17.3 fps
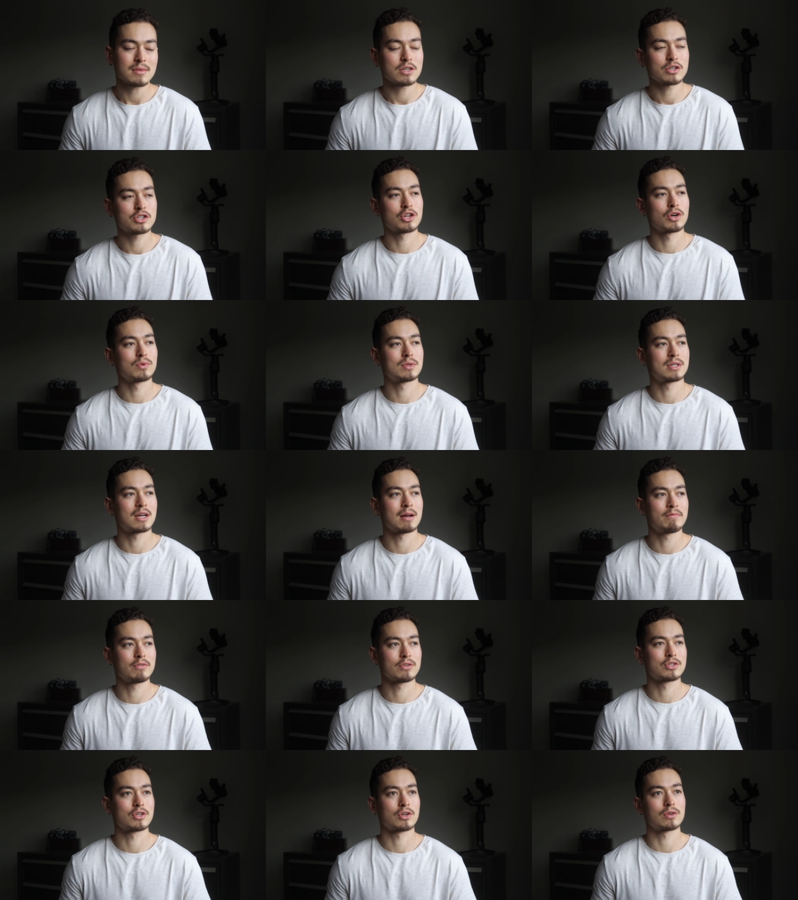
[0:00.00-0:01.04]
so to come
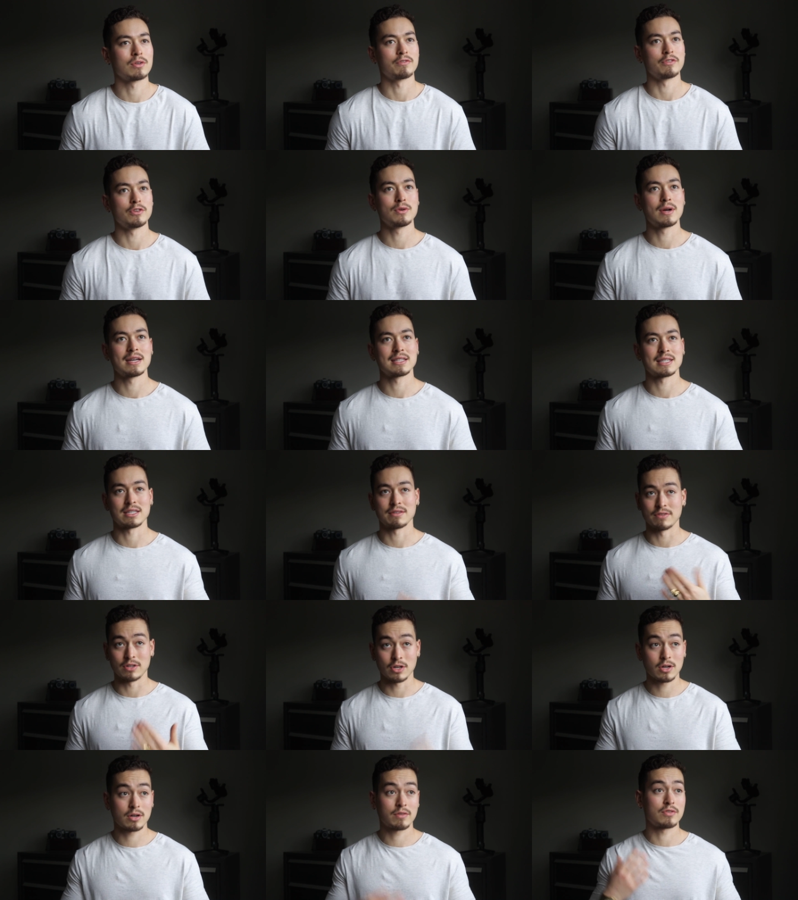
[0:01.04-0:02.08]
full circle for you guys as
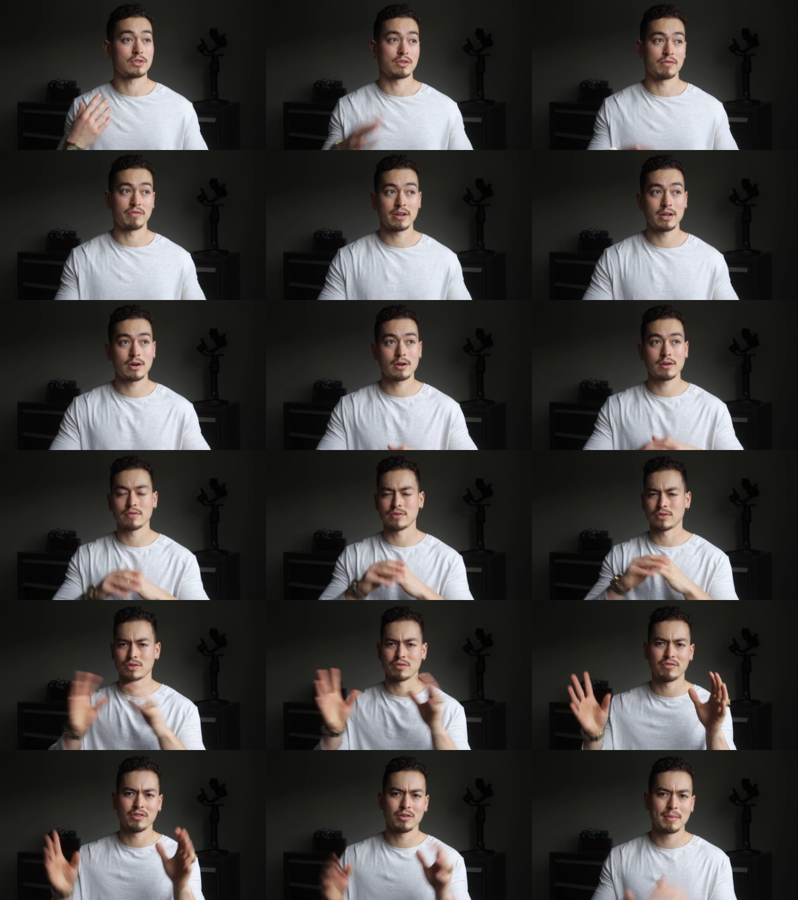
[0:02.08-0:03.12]
photographers or videographers
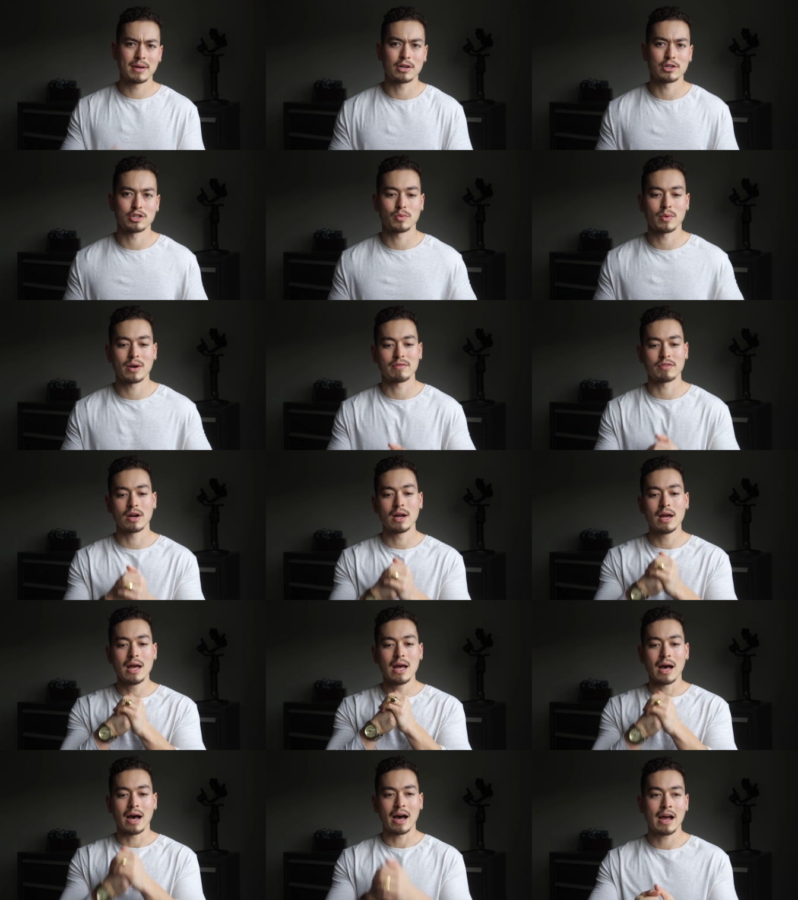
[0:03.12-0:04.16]
or filmmakers or whatever,
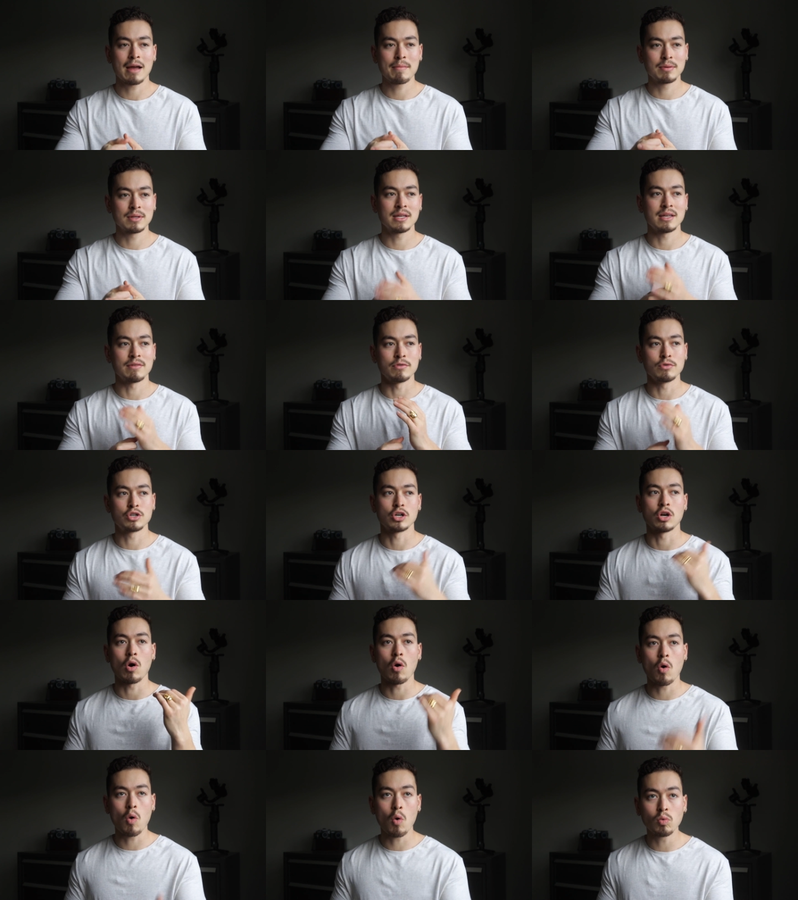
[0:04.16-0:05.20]
I believe you
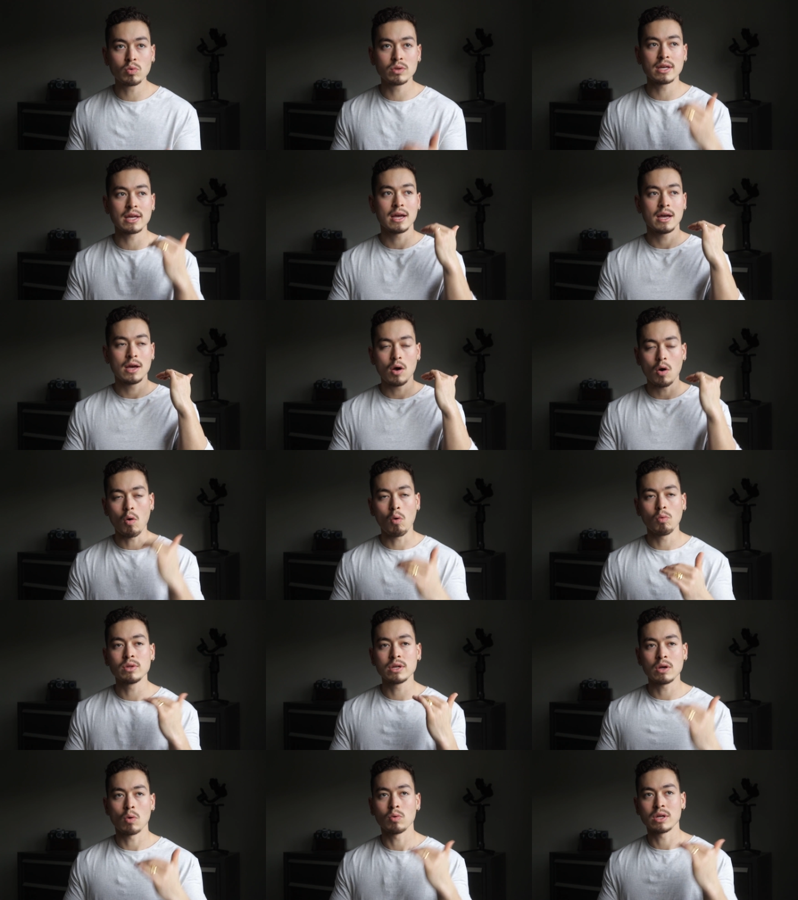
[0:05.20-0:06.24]
should only,
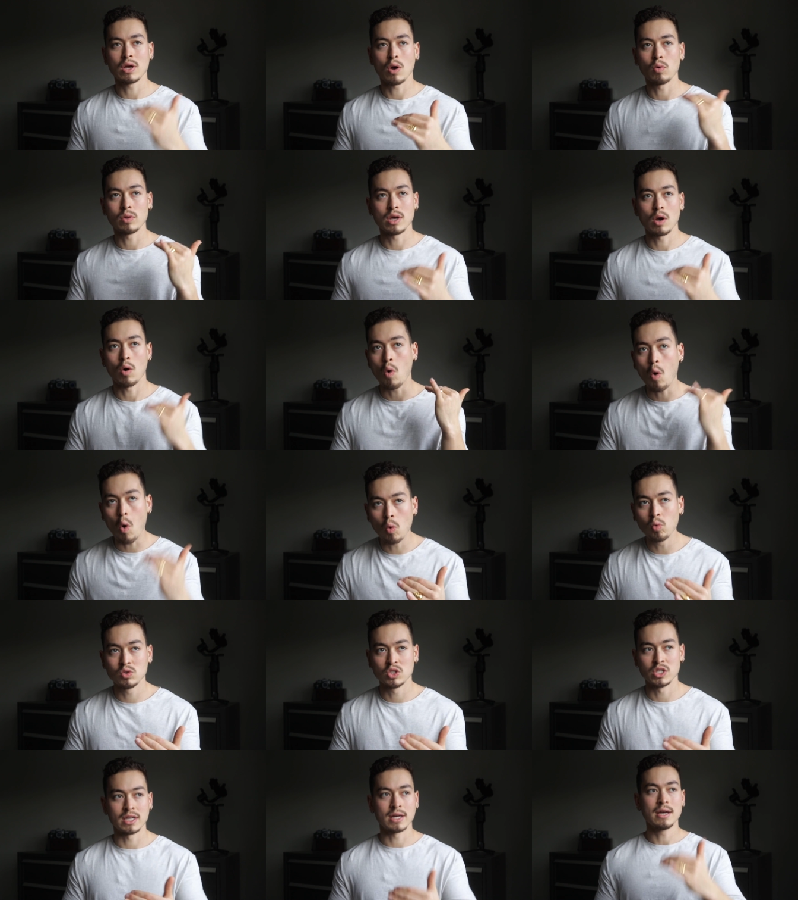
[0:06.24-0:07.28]
only, only, only,
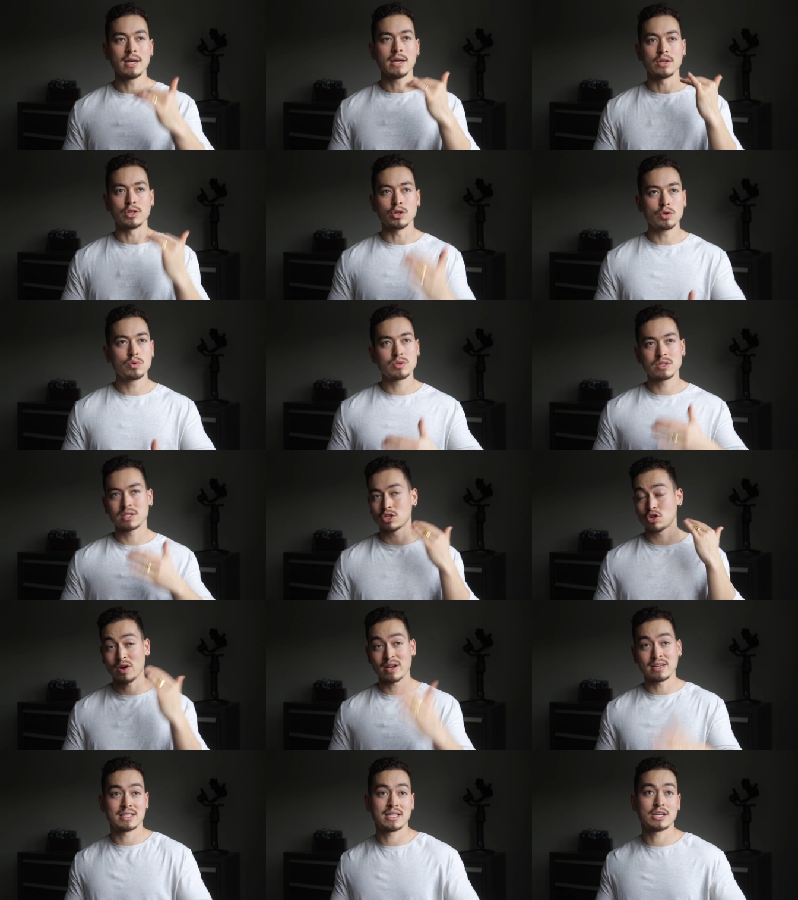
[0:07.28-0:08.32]
only use
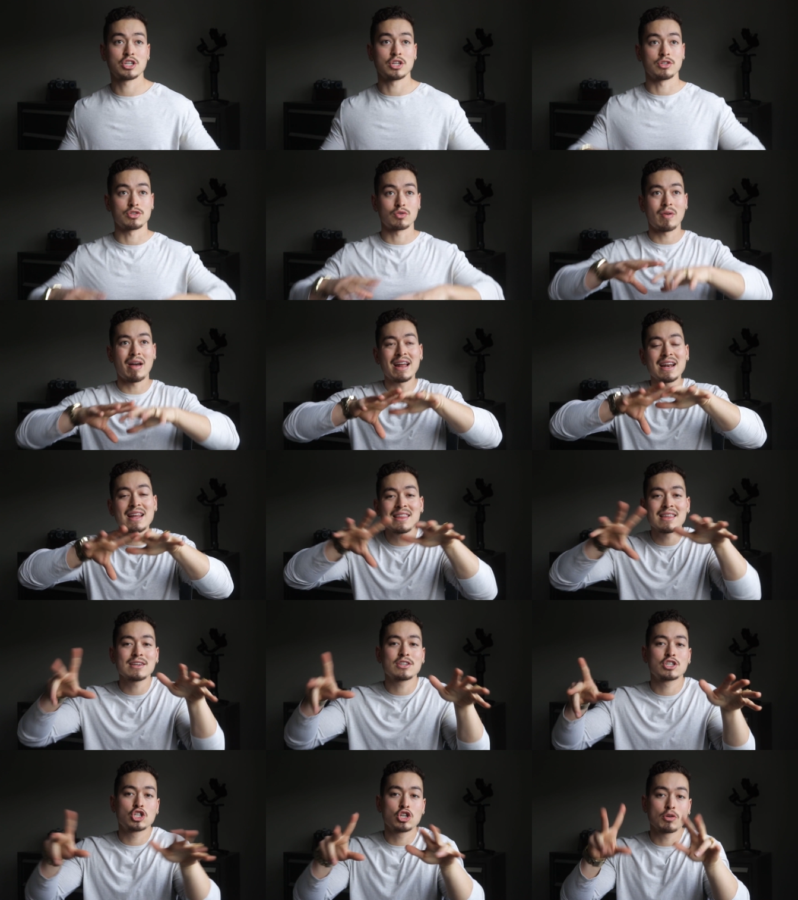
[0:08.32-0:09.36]
transitions or
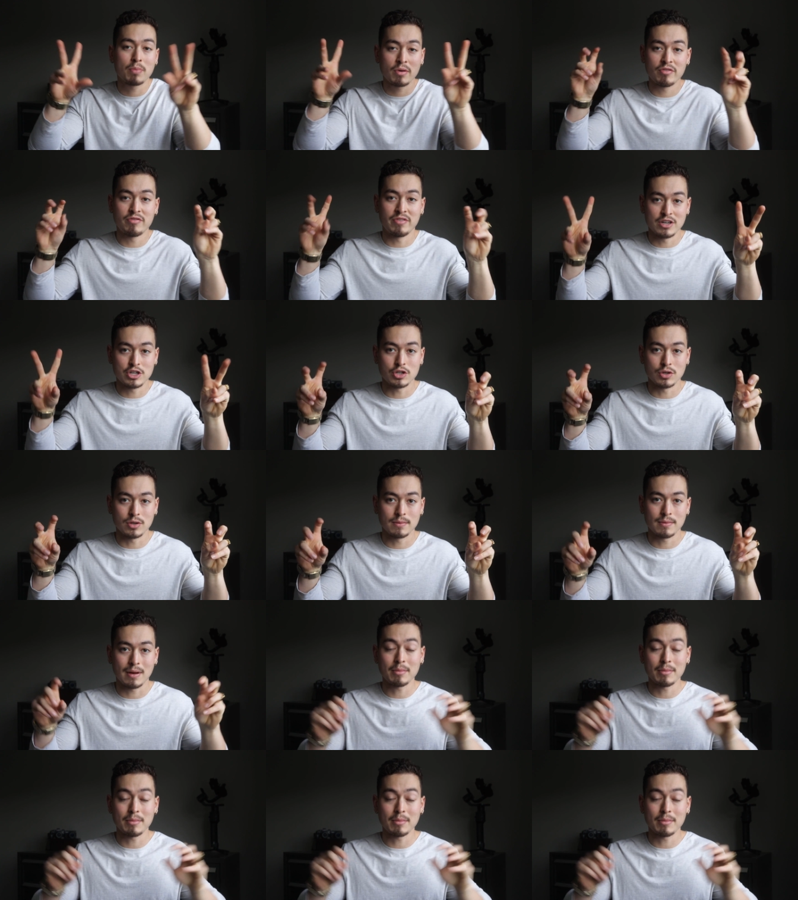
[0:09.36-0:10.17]
anything superficial.